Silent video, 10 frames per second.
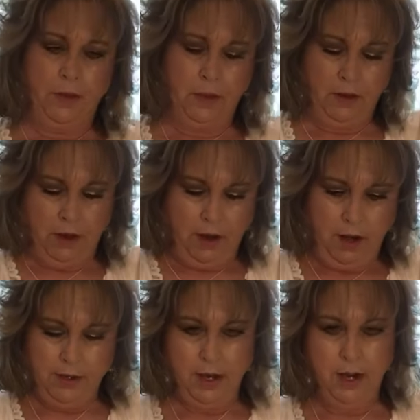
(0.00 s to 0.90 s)
I
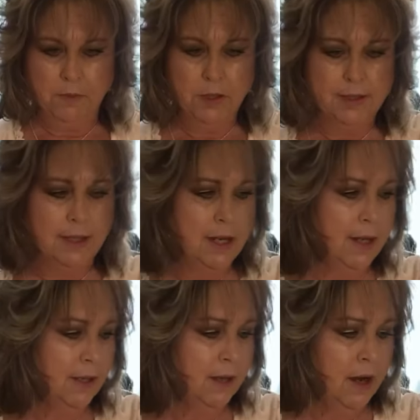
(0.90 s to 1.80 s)
think I'm just going to
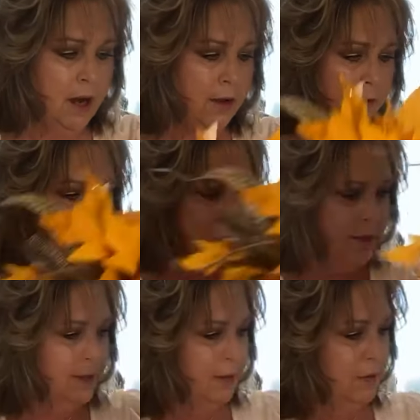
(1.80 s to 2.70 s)
kind of put
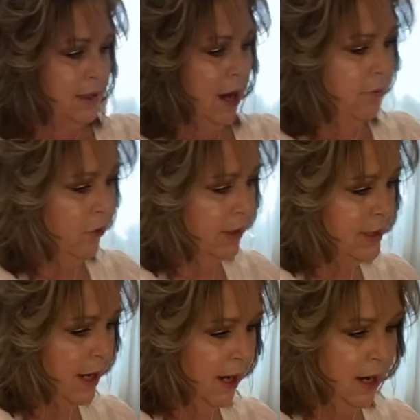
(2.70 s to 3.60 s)
this aside for a
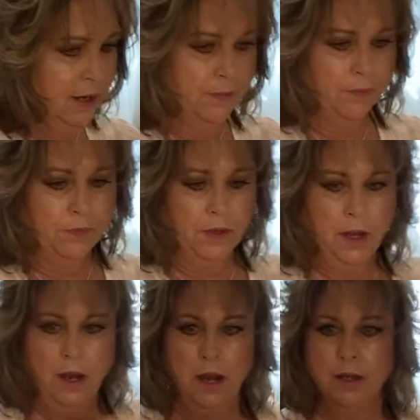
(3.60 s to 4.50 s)
second.
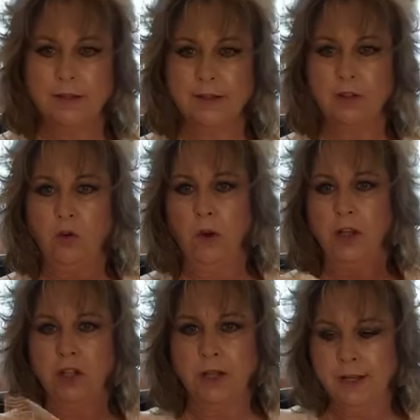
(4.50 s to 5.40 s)

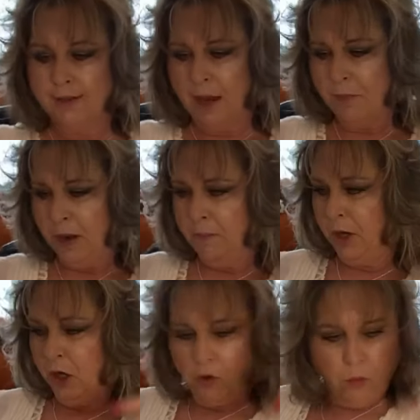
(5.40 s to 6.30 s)
Scrunch this up, and I'm going
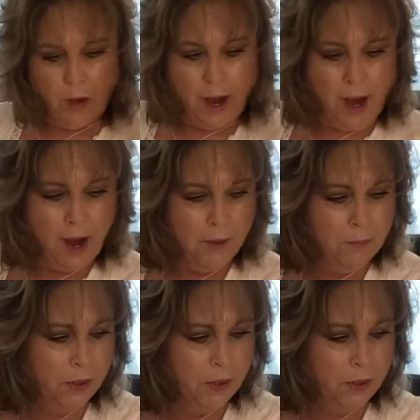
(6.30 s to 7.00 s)
to grab